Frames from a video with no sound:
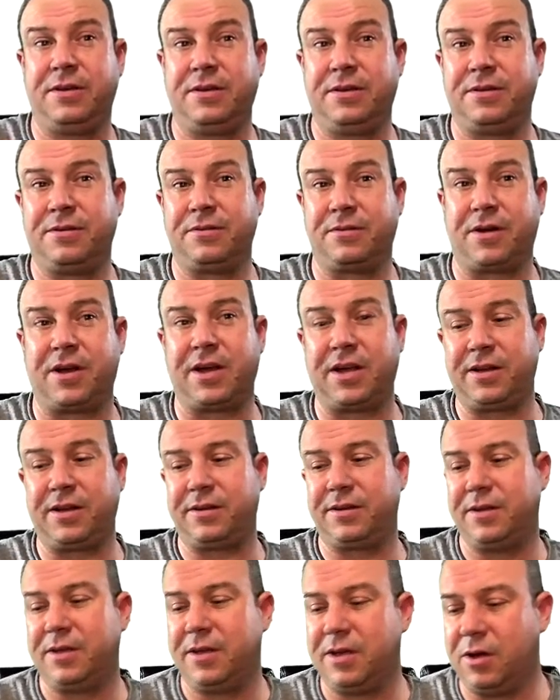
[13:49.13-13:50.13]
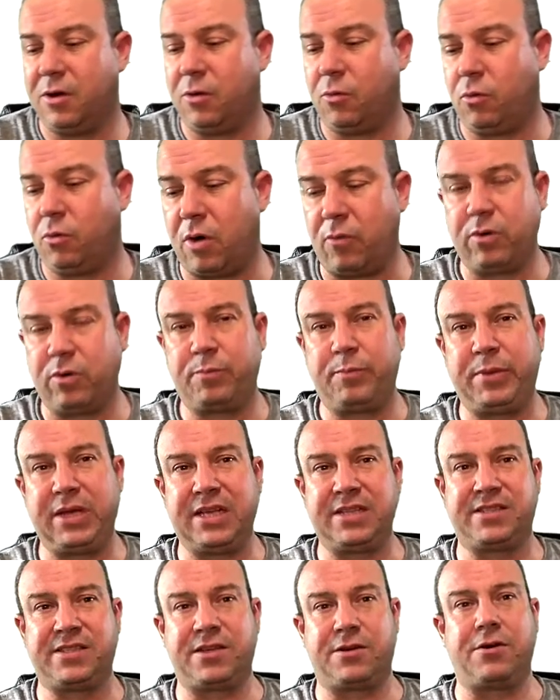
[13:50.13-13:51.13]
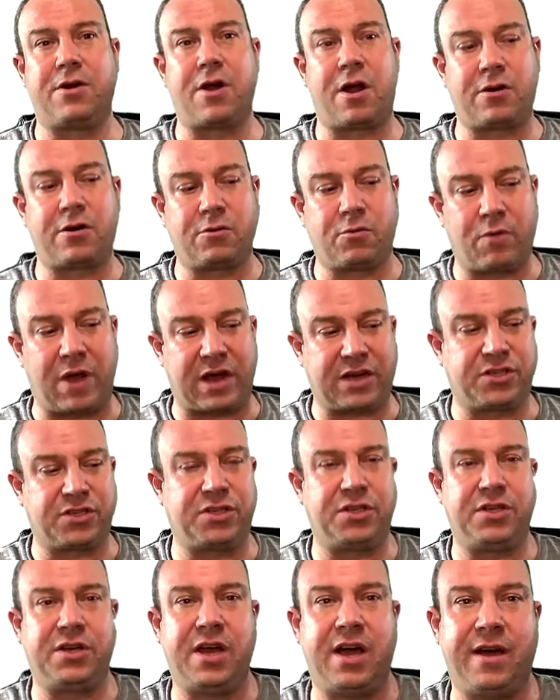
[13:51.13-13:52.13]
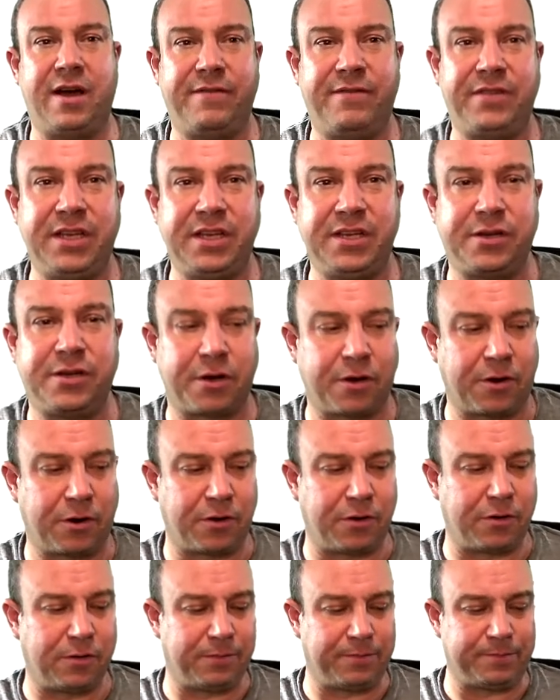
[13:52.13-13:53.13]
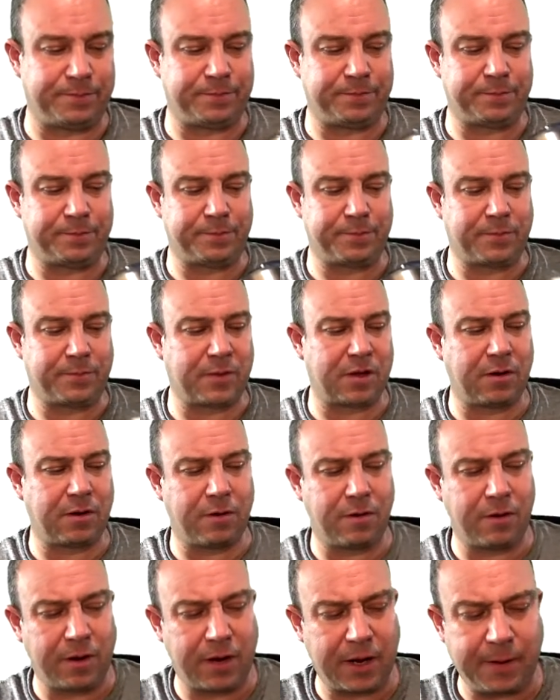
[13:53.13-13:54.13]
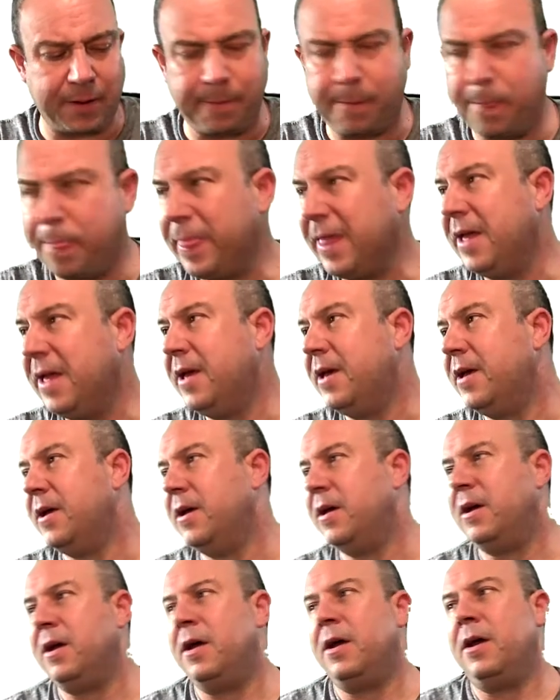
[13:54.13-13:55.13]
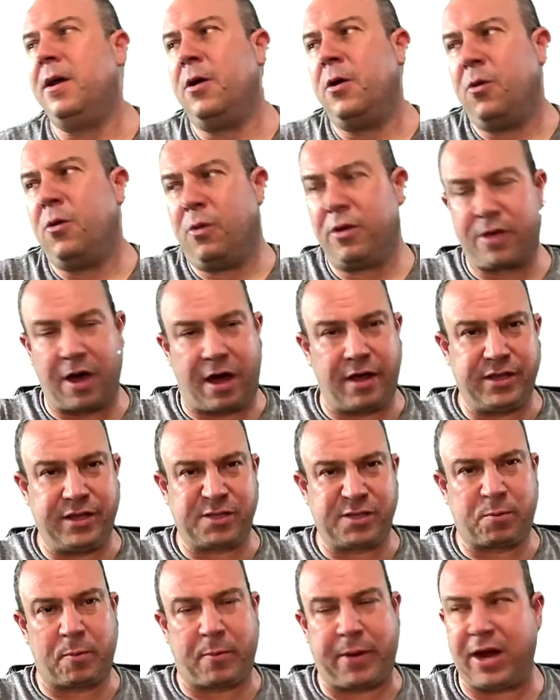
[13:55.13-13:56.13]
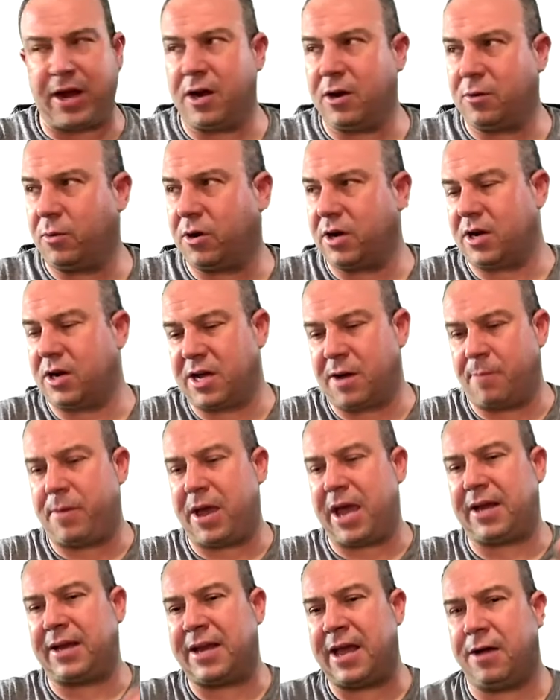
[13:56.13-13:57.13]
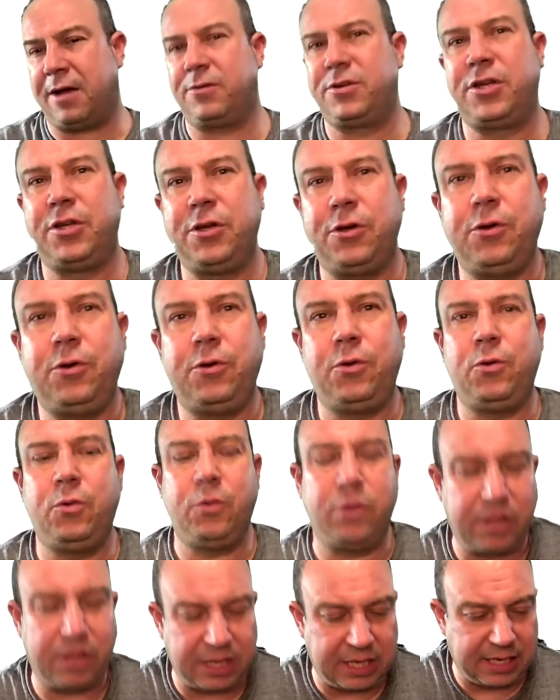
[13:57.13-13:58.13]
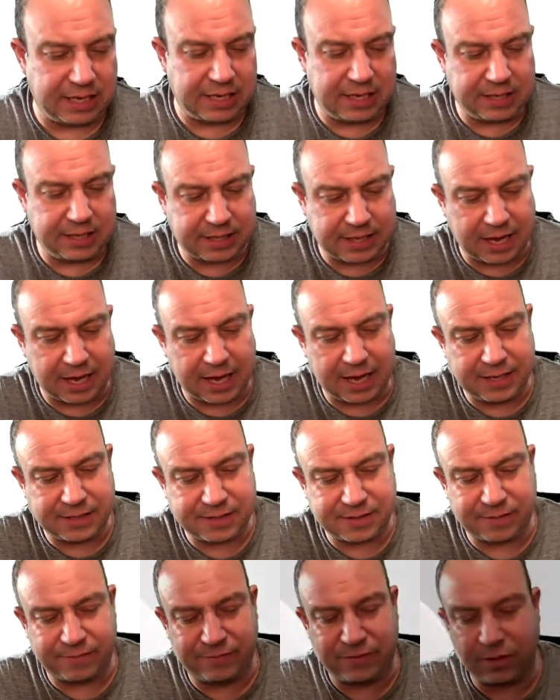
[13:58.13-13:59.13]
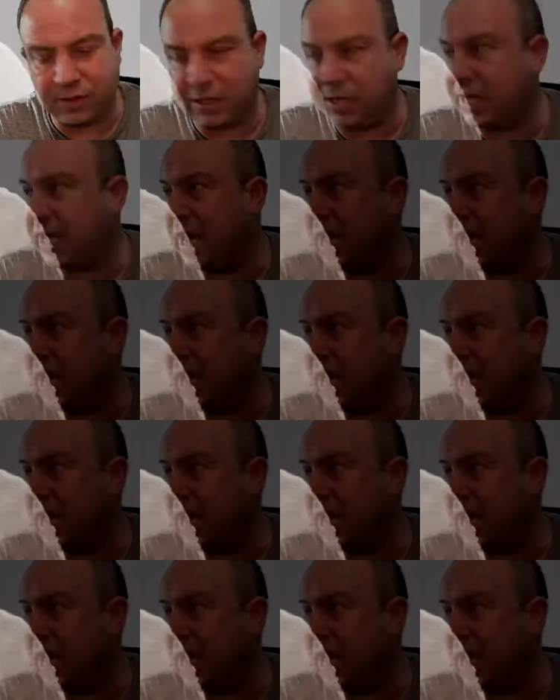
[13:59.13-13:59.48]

right? What would be considered our direction of the turn? All right. With all this prepared, we're going to come back now to the case of looking at